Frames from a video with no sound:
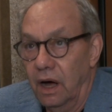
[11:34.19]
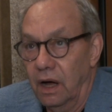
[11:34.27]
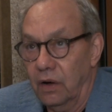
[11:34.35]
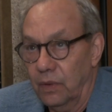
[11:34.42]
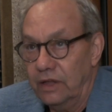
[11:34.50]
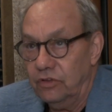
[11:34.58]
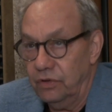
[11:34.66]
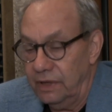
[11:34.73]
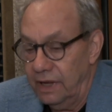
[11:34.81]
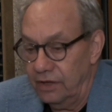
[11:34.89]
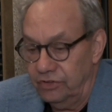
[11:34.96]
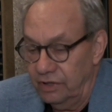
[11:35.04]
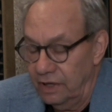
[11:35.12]
great 2
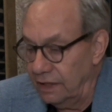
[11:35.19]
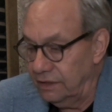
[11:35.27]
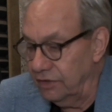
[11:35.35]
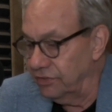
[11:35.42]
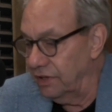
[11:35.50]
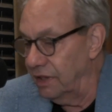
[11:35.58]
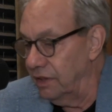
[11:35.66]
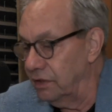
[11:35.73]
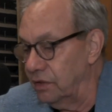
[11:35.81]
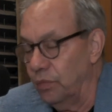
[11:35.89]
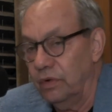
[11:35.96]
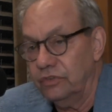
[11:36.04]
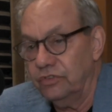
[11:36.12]
days, and not to say that
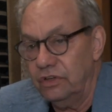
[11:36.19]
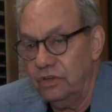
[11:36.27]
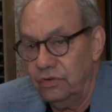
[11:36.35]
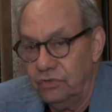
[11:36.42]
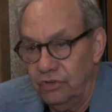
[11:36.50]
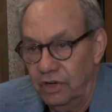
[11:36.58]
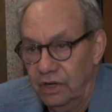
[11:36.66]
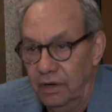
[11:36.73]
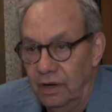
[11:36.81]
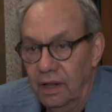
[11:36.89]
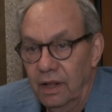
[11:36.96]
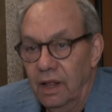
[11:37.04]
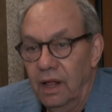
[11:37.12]
the ones in Eugene
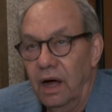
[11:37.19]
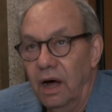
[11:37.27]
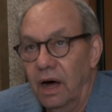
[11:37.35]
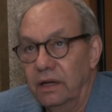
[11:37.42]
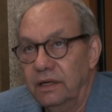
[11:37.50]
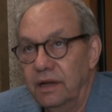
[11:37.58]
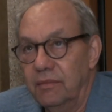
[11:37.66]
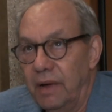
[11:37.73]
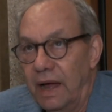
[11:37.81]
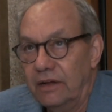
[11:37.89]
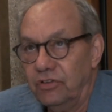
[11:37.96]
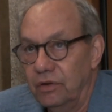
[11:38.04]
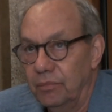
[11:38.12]
didn't
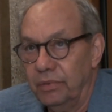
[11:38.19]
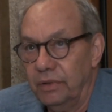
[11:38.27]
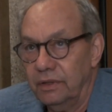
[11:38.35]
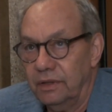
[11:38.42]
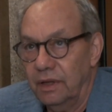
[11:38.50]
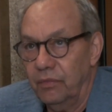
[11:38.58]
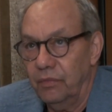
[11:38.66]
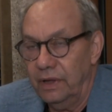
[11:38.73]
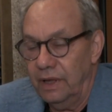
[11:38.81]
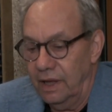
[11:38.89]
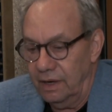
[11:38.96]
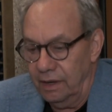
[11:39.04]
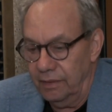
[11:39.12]
match it, but we
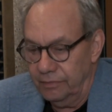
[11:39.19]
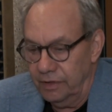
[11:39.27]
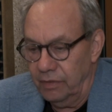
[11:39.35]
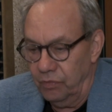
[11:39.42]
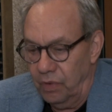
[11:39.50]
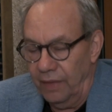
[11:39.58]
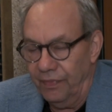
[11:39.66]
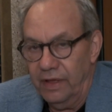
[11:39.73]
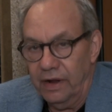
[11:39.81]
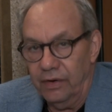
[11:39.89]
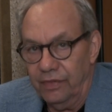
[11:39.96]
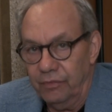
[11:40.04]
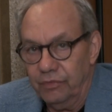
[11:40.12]
had a run
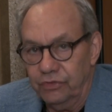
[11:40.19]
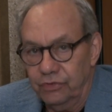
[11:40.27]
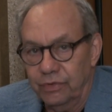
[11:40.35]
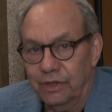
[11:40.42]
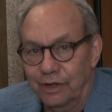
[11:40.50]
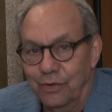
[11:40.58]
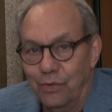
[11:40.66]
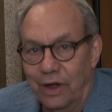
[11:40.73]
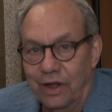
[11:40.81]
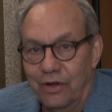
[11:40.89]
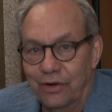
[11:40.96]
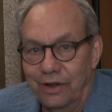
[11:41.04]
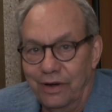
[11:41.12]
there that was really
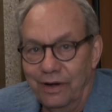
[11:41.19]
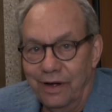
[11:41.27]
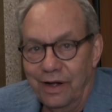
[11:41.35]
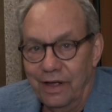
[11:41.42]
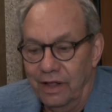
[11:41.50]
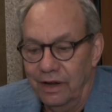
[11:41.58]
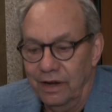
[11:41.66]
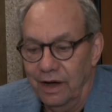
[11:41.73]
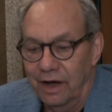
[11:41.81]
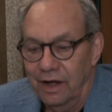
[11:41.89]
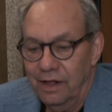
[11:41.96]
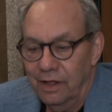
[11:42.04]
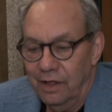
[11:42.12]
quite good, and
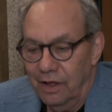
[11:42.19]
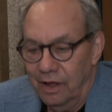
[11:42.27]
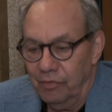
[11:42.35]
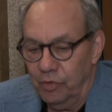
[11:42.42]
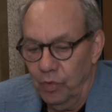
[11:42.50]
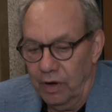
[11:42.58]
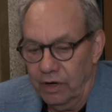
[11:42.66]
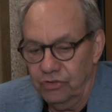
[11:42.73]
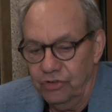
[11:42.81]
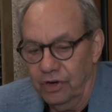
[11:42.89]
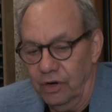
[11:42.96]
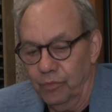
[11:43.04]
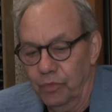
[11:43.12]
we want to
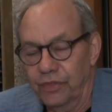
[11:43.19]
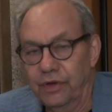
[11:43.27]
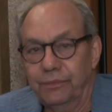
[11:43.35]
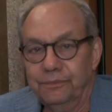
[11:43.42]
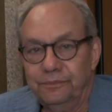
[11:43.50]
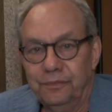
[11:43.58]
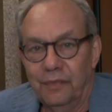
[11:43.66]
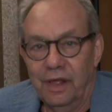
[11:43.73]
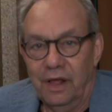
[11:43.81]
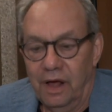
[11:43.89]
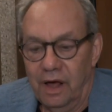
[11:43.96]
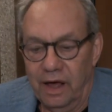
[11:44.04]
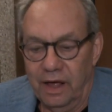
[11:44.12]
share them with you.
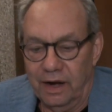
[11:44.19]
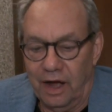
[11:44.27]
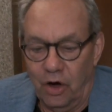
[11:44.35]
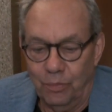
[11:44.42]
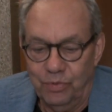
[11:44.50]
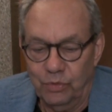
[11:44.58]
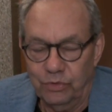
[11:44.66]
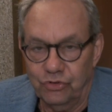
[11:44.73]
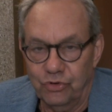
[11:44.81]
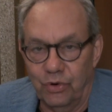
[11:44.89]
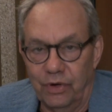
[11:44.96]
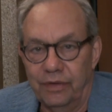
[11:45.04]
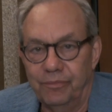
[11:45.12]
And I hope you
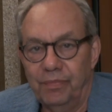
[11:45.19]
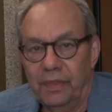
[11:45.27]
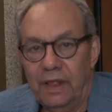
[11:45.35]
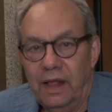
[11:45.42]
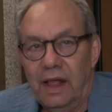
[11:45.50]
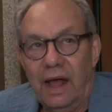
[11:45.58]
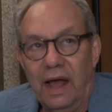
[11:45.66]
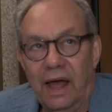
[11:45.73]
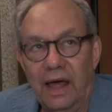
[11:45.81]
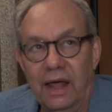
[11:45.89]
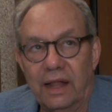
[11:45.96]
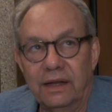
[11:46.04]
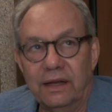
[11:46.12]
enjoy them.
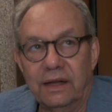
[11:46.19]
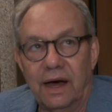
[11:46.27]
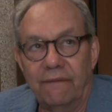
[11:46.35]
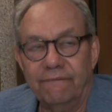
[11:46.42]
And